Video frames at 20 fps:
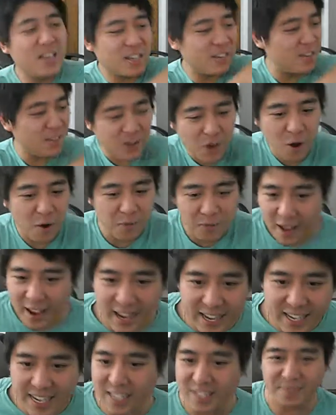just if I
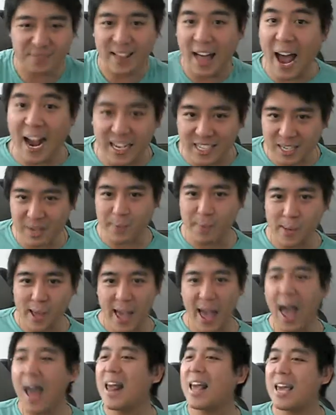can just flash him.
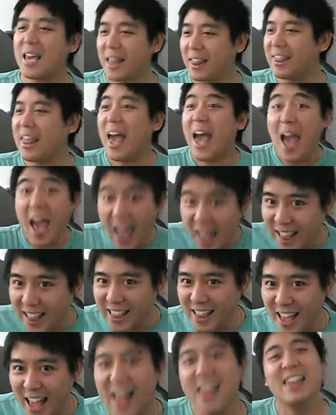And
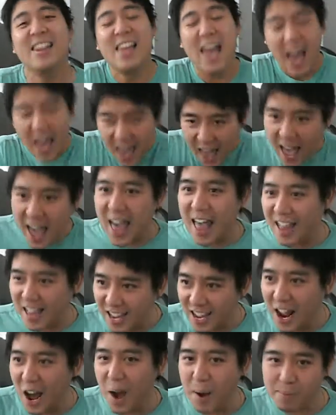then,
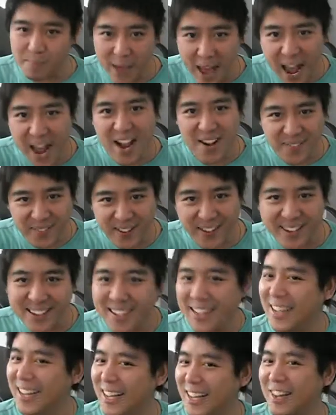
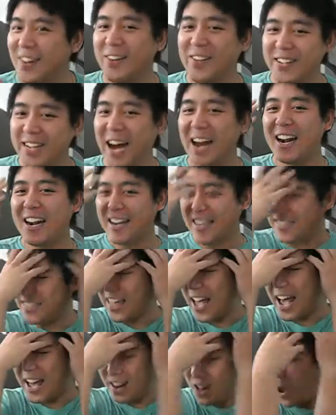maybe he'll
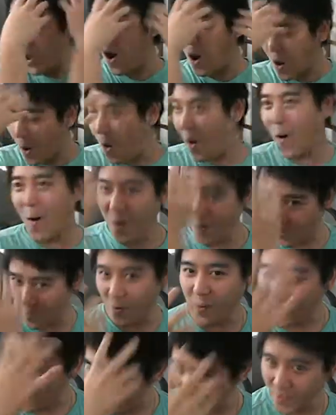understand,
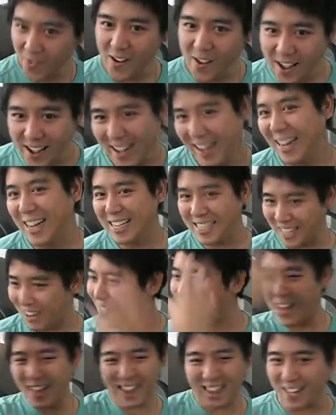oh,
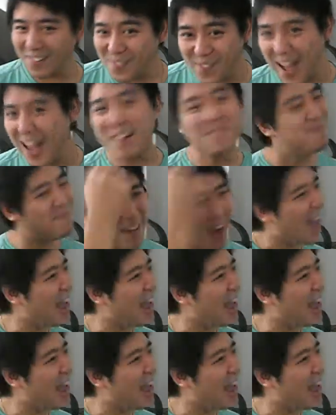she wants to make